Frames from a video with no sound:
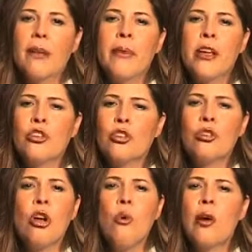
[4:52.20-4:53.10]
Make
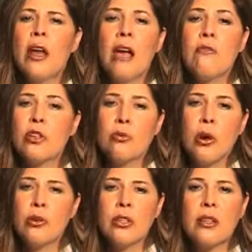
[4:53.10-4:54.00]
sure no one ever
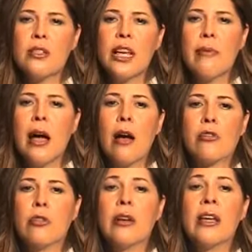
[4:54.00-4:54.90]
smokes in the same
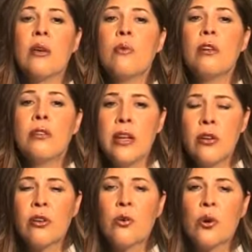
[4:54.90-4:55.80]
house or anywhere
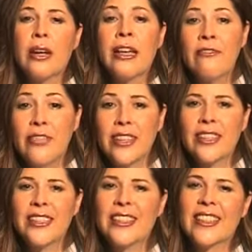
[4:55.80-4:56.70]
near your
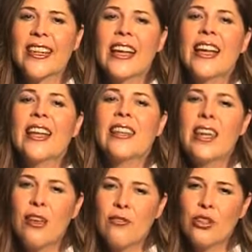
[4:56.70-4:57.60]
infant.
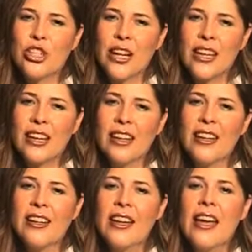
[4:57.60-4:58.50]
Thank you for checking
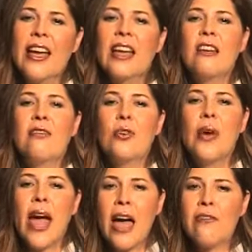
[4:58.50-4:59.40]
in. And if you
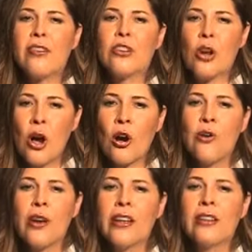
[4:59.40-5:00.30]
haven't
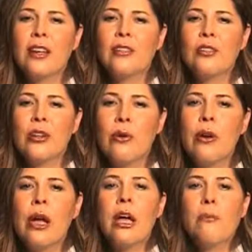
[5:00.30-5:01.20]
already done
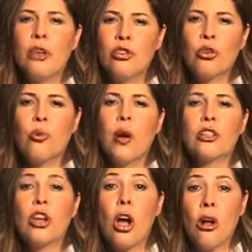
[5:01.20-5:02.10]
so, be sure to
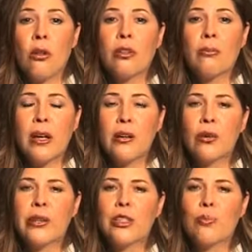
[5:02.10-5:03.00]
watch all of the
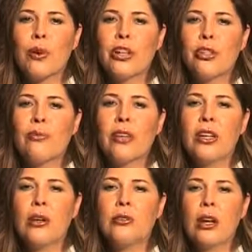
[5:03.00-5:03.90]
medical inspiration videos